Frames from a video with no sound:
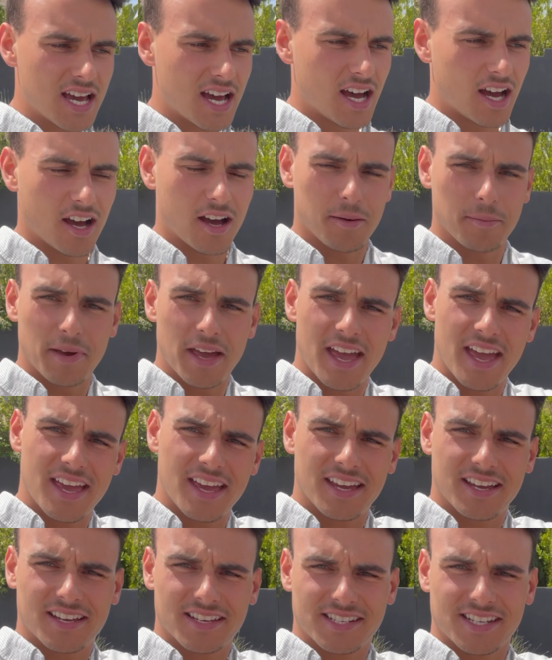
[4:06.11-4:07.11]
Um, a,
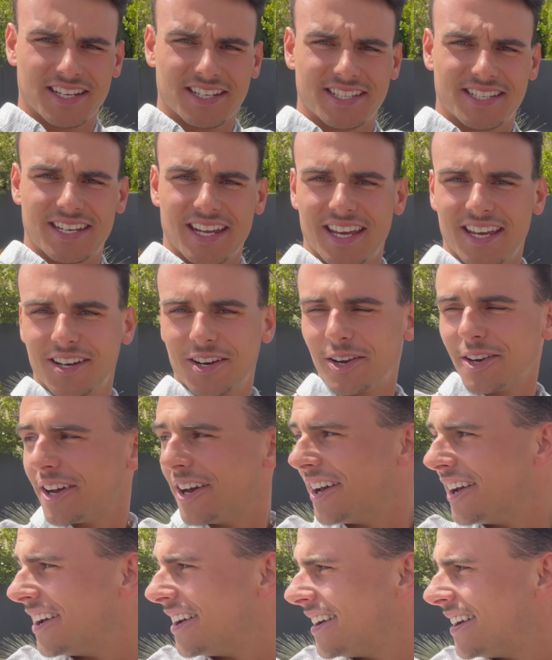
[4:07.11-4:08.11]
because I stayed on
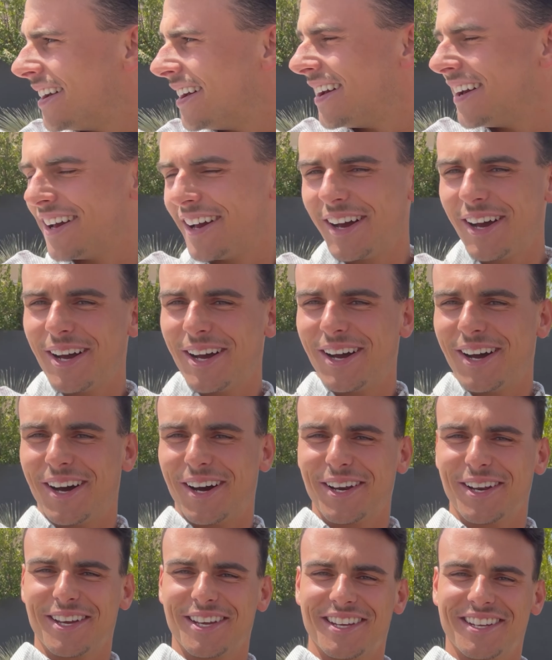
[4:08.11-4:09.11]
a
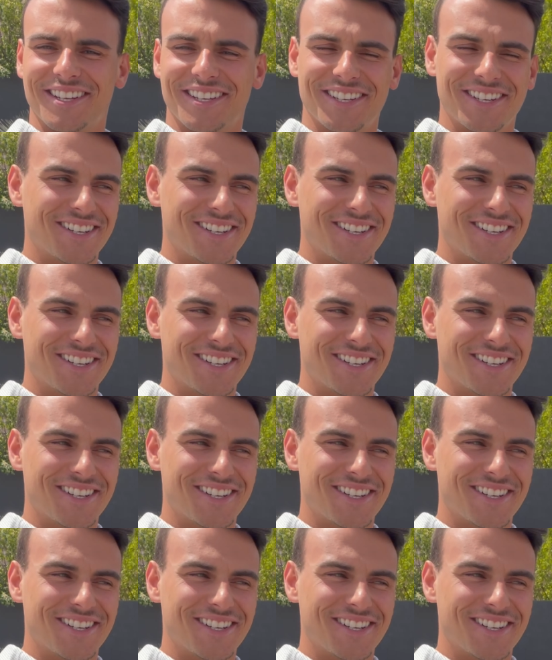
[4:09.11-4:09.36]
on a